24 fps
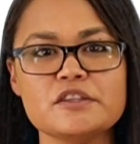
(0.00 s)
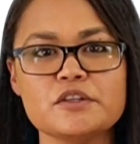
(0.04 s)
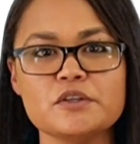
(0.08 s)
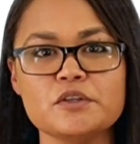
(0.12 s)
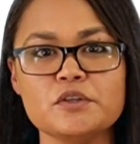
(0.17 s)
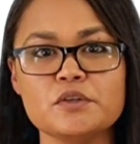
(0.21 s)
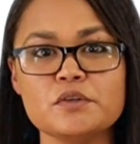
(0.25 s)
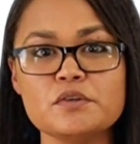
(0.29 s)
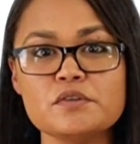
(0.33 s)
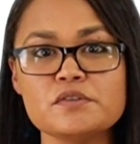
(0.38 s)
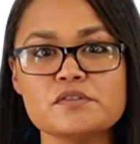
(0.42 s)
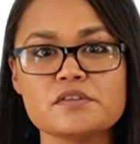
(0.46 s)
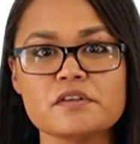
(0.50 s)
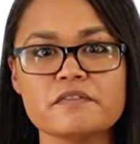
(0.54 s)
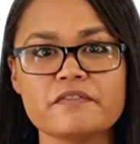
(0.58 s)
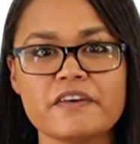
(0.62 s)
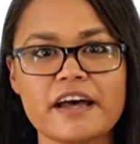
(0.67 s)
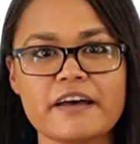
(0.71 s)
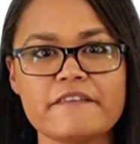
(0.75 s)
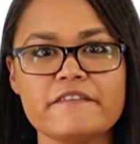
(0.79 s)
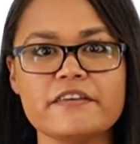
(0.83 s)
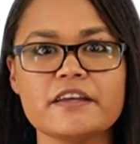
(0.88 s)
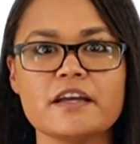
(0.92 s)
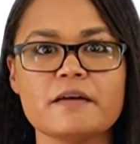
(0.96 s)
the use of
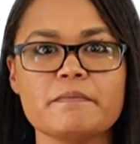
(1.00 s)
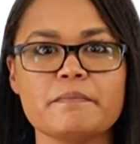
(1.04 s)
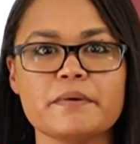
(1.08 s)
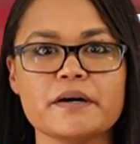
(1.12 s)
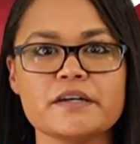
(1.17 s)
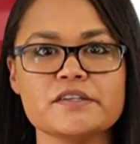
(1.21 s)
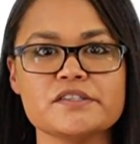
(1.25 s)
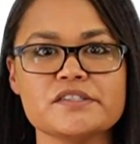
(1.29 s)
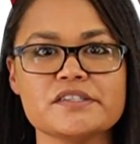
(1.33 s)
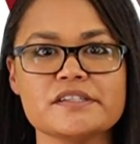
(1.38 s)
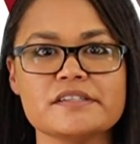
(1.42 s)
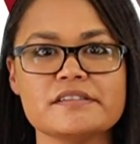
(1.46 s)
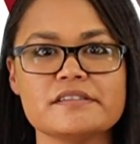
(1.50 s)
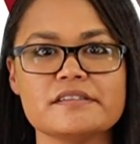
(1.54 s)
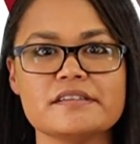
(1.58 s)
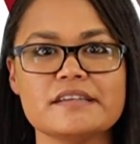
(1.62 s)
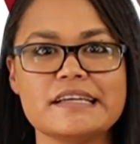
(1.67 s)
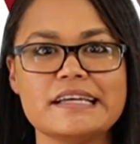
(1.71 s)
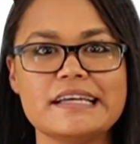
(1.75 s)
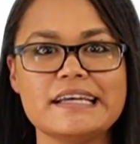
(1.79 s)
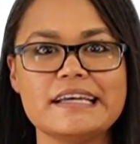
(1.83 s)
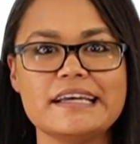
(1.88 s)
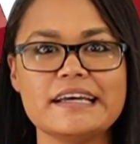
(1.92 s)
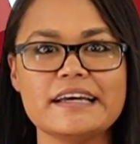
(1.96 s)
having a budget,
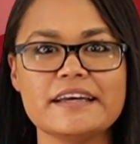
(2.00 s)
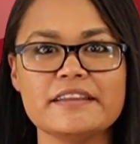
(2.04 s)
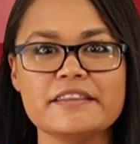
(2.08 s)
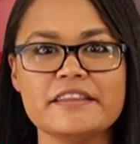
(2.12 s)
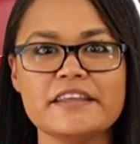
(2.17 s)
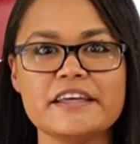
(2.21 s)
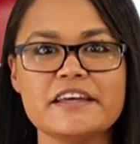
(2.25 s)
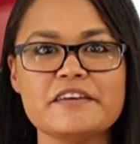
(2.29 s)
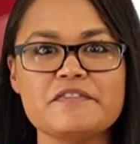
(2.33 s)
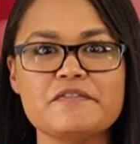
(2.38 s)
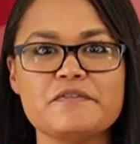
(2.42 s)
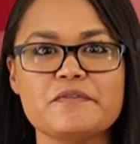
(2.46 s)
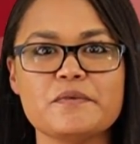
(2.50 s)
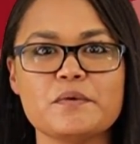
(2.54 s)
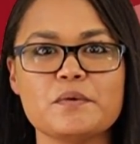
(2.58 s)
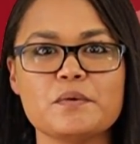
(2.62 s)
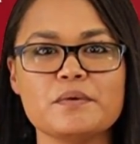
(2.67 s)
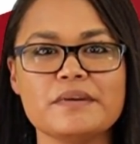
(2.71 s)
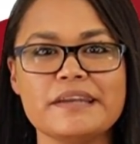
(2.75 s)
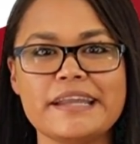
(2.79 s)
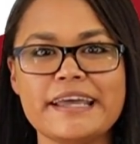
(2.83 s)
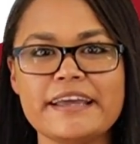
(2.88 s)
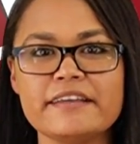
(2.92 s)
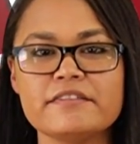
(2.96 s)
and
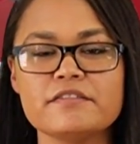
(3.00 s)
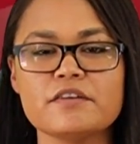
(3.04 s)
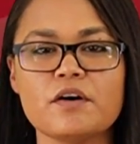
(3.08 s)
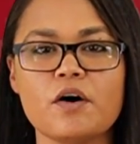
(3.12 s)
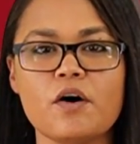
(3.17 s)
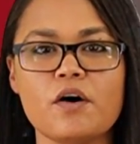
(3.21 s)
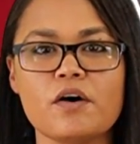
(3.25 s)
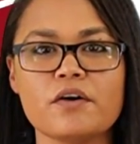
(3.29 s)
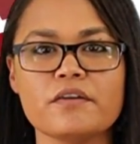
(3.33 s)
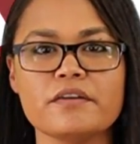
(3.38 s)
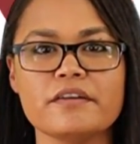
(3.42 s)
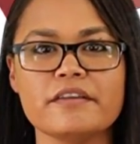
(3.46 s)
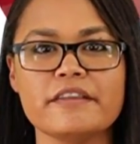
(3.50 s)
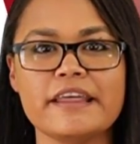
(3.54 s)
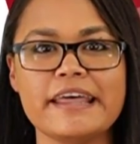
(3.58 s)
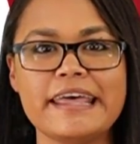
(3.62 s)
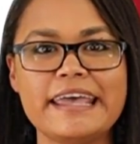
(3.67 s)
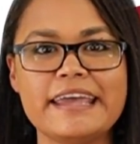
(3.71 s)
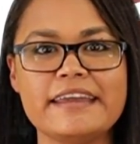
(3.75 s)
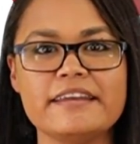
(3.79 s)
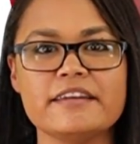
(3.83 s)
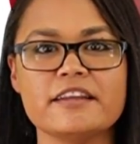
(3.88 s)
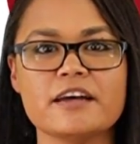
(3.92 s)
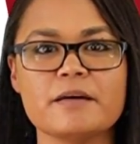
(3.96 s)
therefore later on they
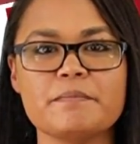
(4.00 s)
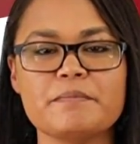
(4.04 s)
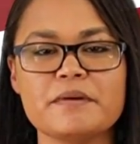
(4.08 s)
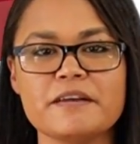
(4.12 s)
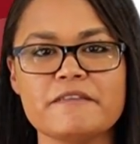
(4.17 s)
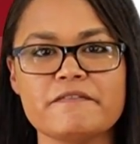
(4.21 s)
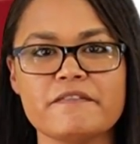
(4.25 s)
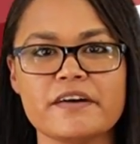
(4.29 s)
end up in